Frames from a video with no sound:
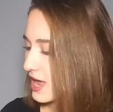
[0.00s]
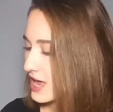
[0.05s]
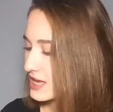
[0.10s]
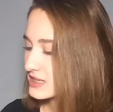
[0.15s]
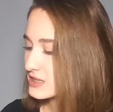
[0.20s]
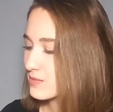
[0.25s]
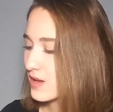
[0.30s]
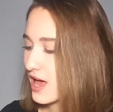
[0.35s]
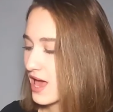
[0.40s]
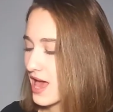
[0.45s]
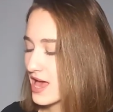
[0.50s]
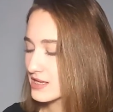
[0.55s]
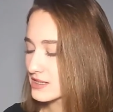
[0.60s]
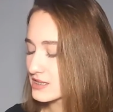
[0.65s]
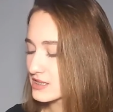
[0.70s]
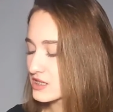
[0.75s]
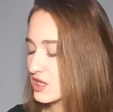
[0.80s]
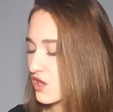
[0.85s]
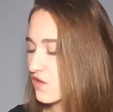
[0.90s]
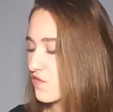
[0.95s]
Isma
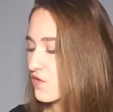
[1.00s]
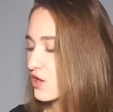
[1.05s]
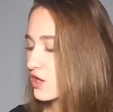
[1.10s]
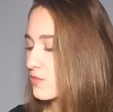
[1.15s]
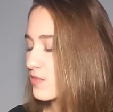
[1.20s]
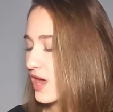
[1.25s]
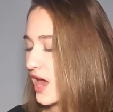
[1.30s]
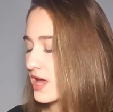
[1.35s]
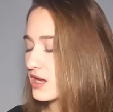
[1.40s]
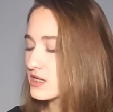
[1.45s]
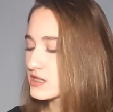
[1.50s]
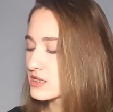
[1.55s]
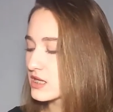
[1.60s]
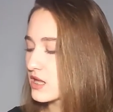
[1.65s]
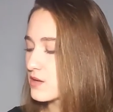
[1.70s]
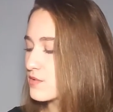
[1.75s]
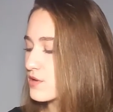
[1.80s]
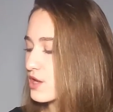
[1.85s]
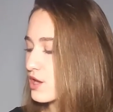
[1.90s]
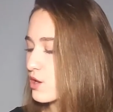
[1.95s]
asks, if you could be any
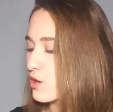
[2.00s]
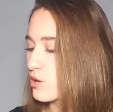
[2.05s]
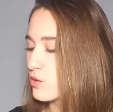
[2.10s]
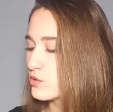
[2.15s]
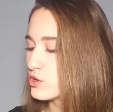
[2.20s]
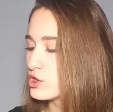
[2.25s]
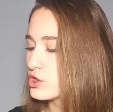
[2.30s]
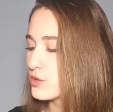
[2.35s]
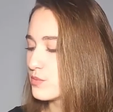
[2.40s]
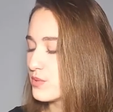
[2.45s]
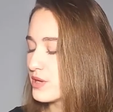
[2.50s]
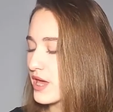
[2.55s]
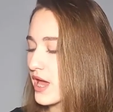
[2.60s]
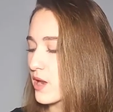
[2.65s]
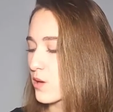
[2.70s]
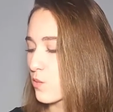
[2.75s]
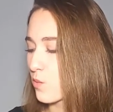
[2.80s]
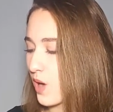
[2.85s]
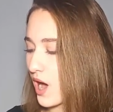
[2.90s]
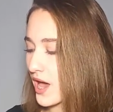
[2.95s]
celebrity, who would you be
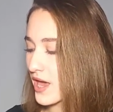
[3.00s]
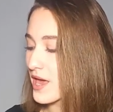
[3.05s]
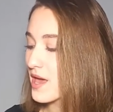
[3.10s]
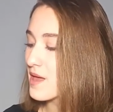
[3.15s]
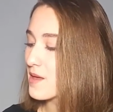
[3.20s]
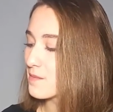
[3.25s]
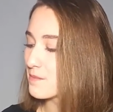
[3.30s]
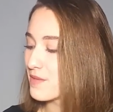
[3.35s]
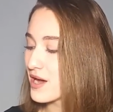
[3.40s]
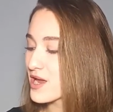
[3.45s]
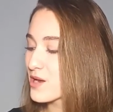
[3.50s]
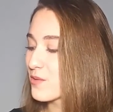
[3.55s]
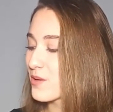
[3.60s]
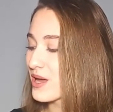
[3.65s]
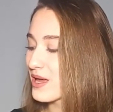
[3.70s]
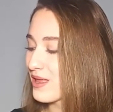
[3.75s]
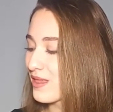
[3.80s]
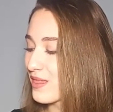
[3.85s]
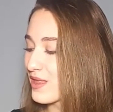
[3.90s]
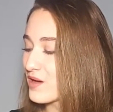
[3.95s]
and why? By the
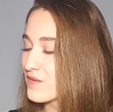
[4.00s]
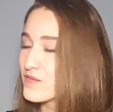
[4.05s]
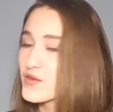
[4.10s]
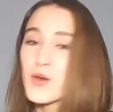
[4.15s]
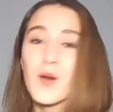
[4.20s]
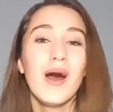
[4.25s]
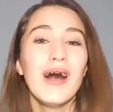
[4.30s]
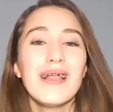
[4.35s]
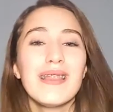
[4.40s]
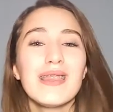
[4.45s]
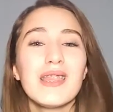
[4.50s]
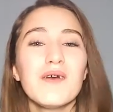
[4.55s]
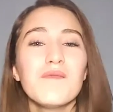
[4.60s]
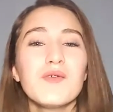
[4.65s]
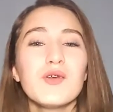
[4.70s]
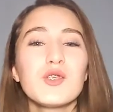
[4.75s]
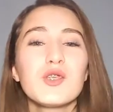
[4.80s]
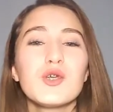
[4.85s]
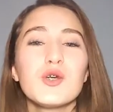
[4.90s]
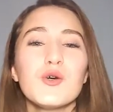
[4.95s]
way, love you. Love
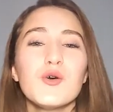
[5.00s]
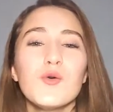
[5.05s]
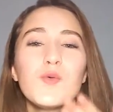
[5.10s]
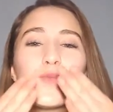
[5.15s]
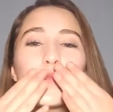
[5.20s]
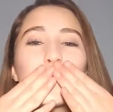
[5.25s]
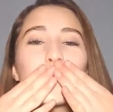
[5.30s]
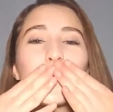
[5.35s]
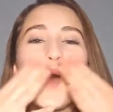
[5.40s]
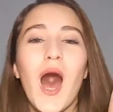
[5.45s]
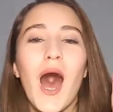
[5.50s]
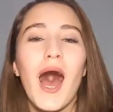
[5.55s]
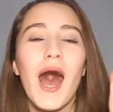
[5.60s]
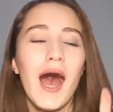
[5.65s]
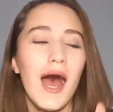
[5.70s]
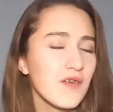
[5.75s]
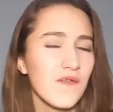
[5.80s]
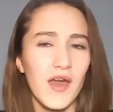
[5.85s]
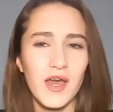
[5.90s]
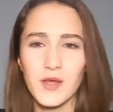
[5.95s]
you too!
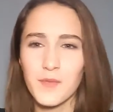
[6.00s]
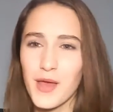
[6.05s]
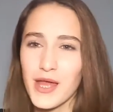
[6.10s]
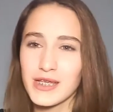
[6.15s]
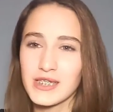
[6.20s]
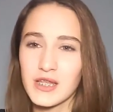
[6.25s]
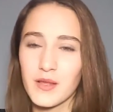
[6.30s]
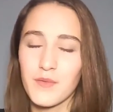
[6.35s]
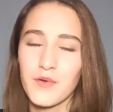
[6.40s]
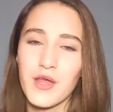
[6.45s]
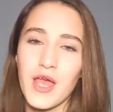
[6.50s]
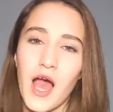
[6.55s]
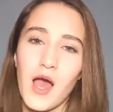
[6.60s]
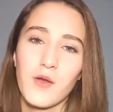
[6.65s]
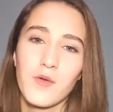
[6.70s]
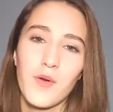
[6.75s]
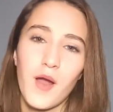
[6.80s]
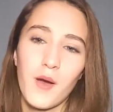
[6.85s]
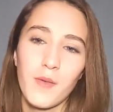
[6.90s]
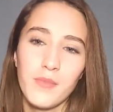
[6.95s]
And if I could be any celebrity, I
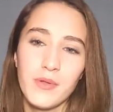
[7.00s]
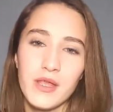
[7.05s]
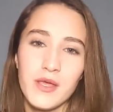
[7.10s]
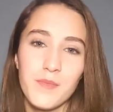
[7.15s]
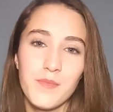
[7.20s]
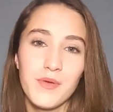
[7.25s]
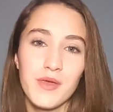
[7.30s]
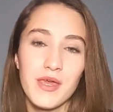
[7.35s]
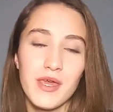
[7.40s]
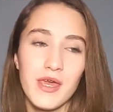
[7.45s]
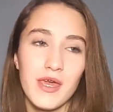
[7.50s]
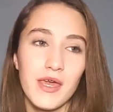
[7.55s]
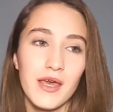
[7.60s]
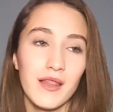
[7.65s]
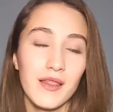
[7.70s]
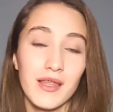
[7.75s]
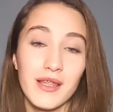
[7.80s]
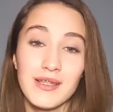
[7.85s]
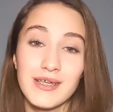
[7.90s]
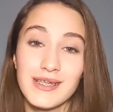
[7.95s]
would probably be
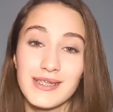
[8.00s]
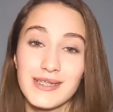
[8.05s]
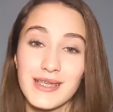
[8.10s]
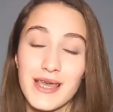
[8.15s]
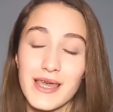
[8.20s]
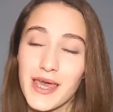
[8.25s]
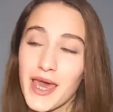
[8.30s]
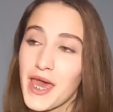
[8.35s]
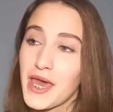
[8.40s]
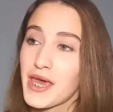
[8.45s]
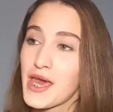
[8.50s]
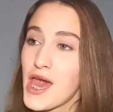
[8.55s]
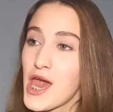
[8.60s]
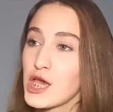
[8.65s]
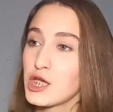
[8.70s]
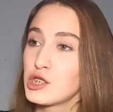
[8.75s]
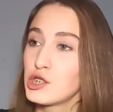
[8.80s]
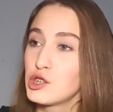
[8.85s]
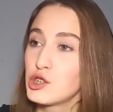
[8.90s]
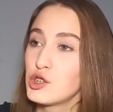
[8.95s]
Lily Singh,
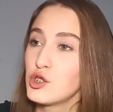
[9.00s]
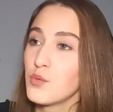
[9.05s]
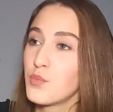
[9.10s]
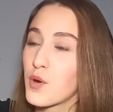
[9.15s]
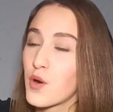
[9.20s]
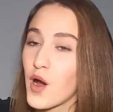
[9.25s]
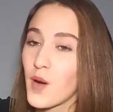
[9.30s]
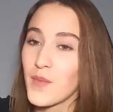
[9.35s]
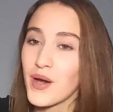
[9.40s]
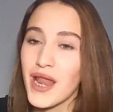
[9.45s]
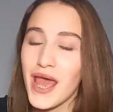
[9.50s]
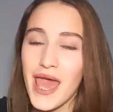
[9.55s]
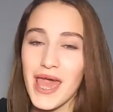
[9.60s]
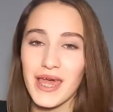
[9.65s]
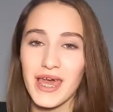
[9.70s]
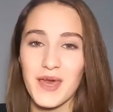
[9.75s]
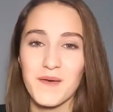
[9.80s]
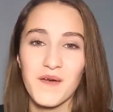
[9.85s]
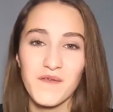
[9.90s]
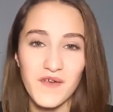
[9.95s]
aka Superwoman,
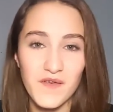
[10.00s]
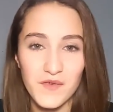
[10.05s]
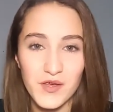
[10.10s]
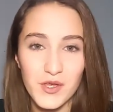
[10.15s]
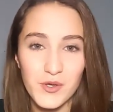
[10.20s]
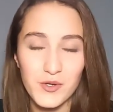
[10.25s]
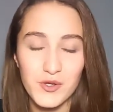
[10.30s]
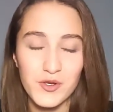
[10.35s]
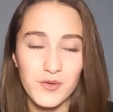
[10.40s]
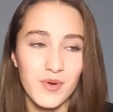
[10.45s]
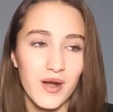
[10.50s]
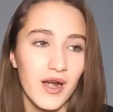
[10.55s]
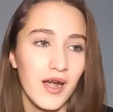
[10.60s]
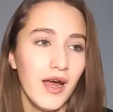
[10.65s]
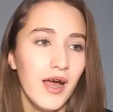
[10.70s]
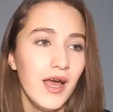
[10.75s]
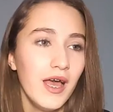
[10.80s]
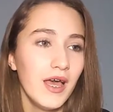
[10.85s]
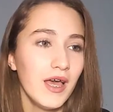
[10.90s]
aka my favorite YouTuber.